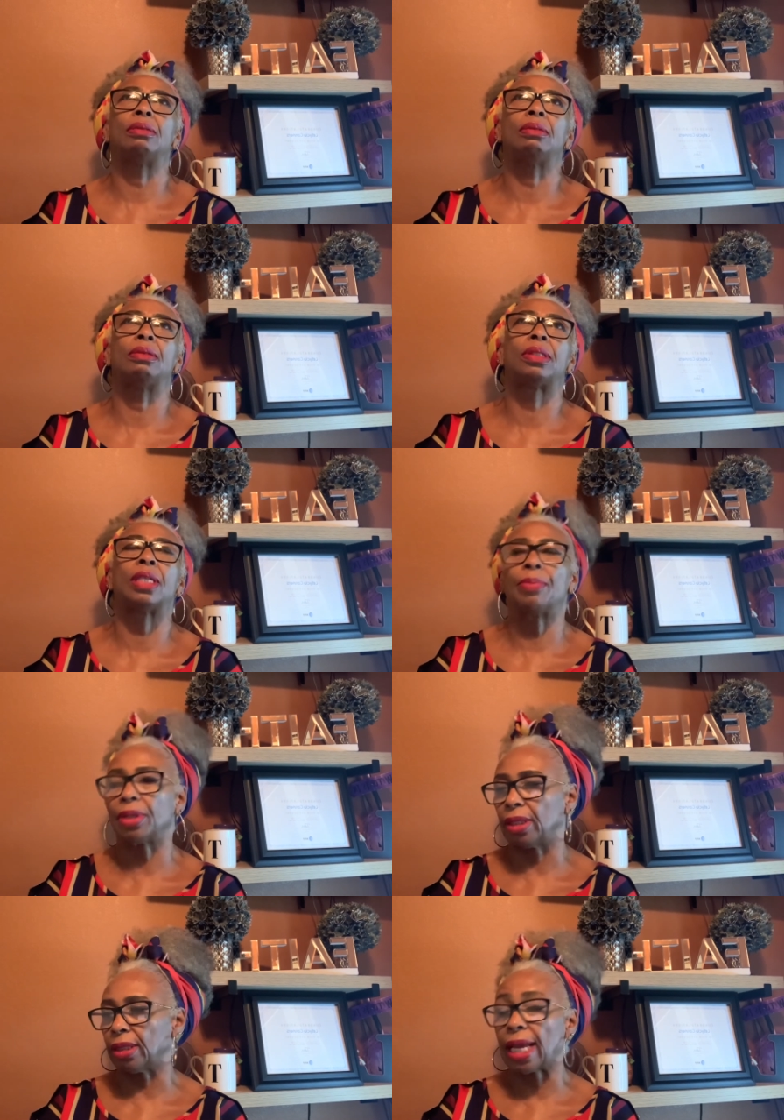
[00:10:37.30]
some
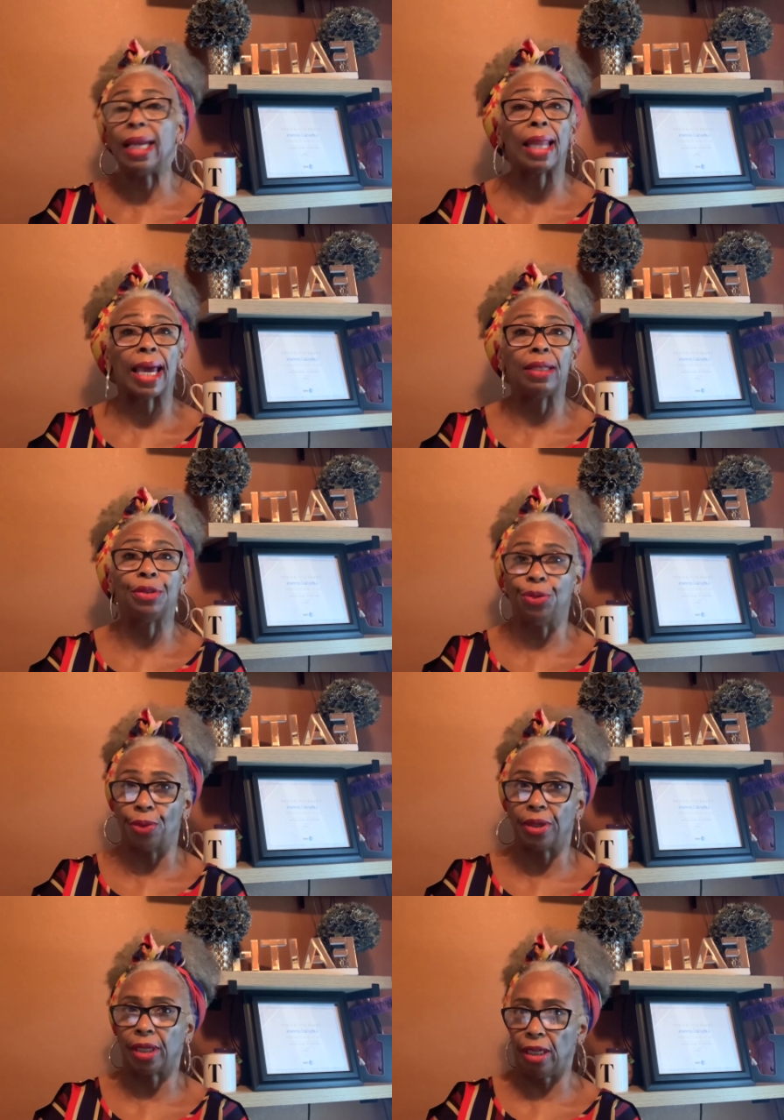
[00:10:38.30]
of the daylight. You
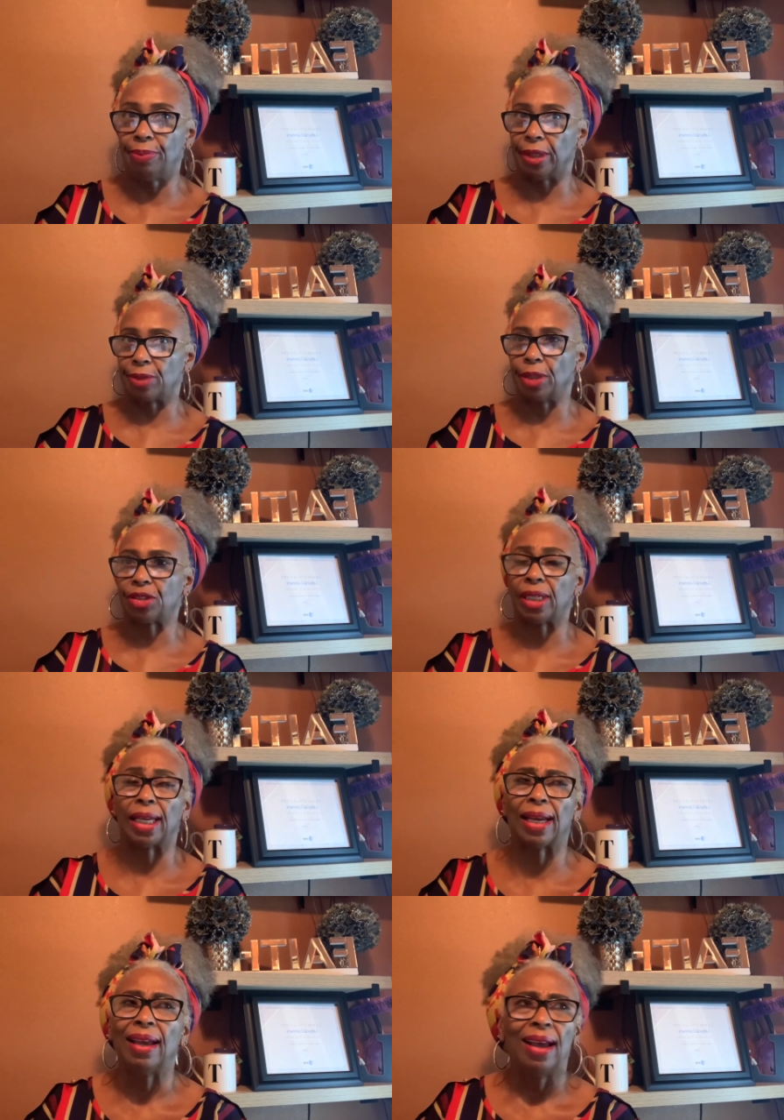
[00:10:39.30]
want to keep as much
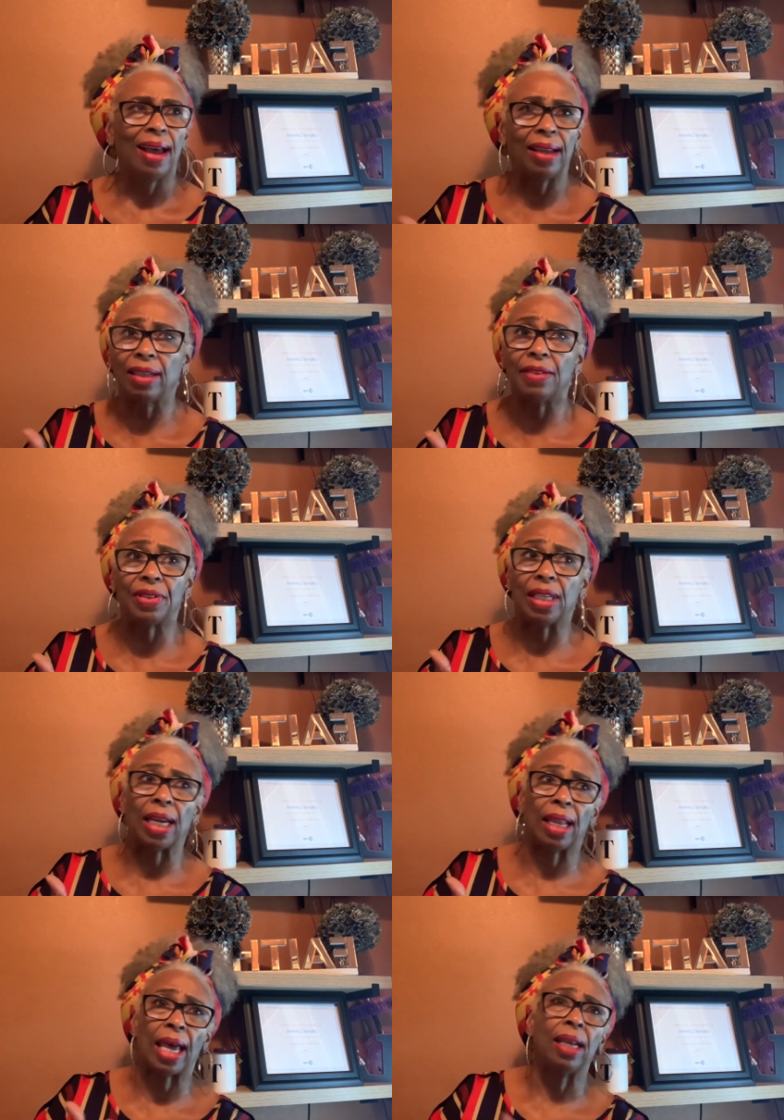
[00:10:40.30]
daylight. I love the
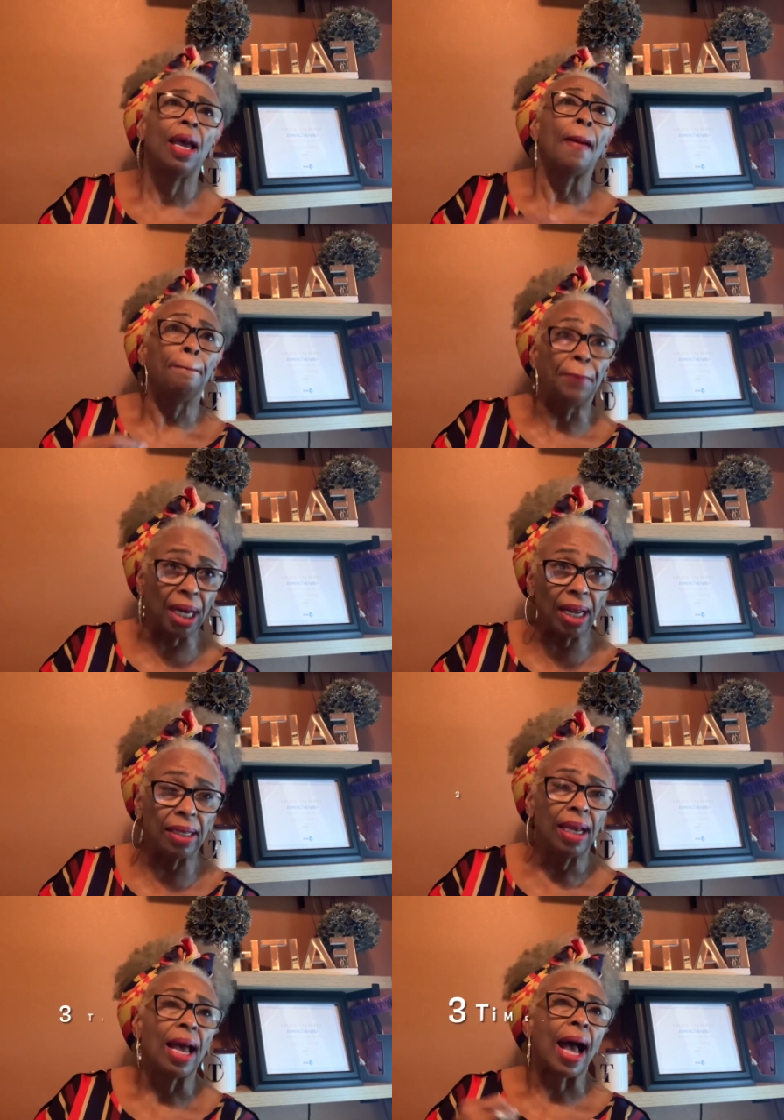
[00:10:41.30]
daylight,
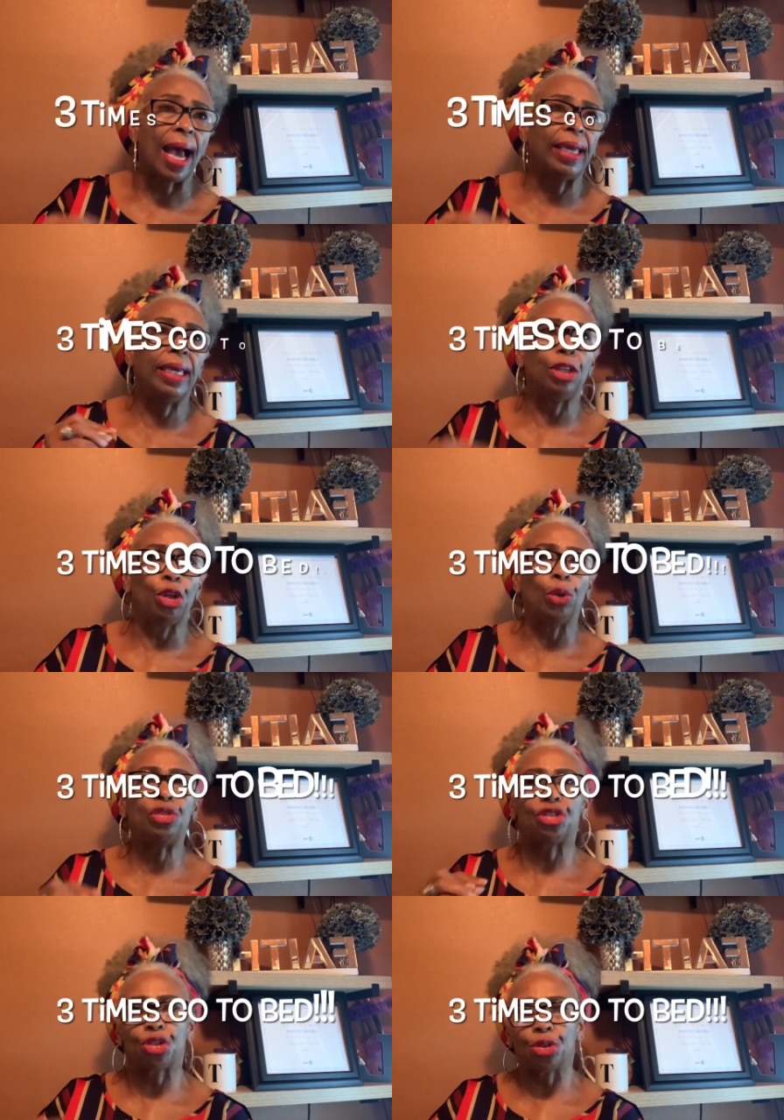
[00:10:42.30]
but I get
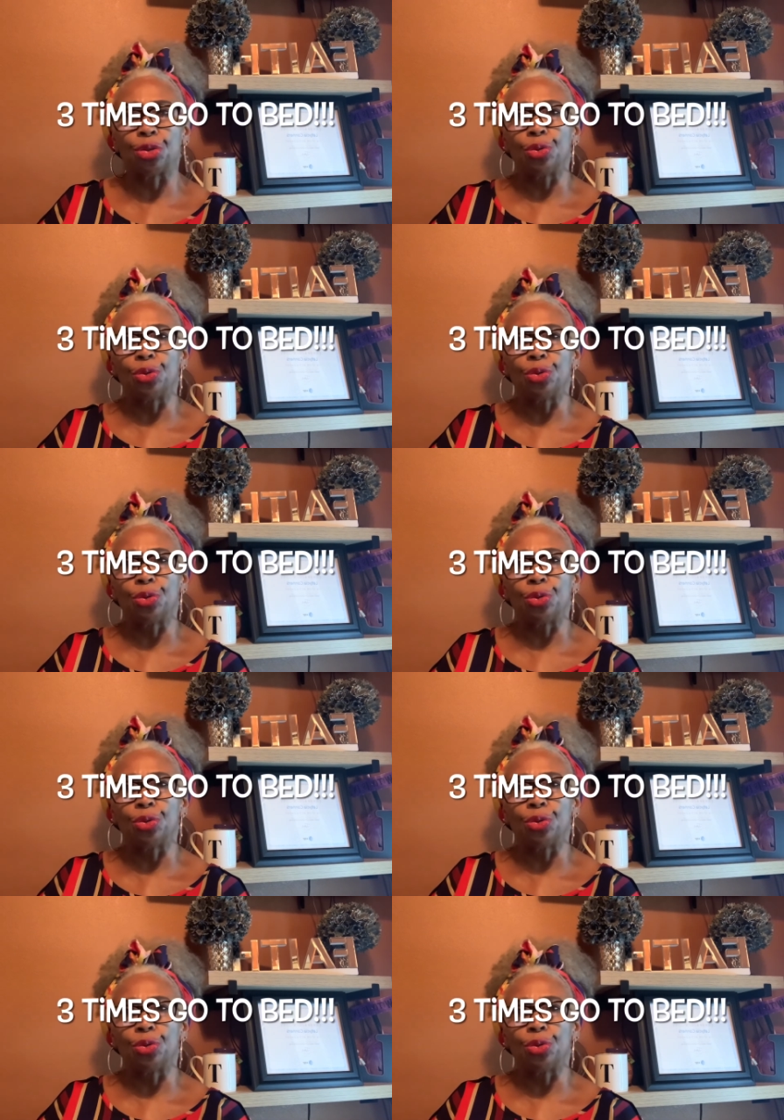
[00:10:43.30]
used to